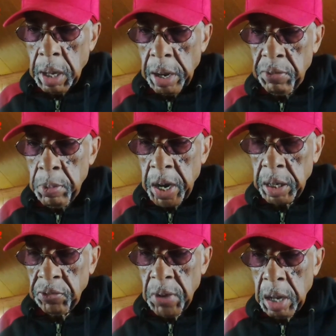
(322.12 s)
Now
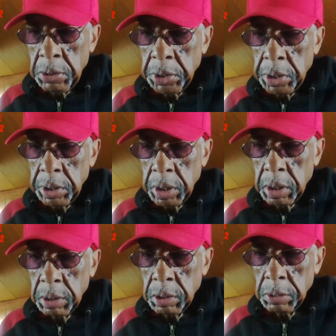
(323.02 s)
everybody's following
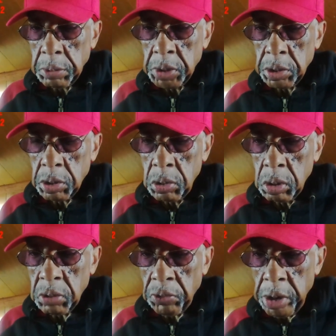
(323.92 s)
uh, Minister
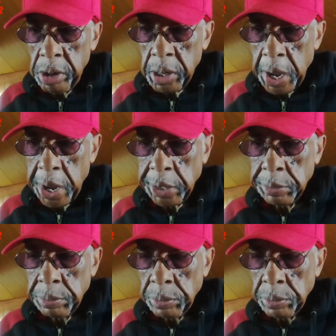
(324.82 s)
Louis Farrakhan,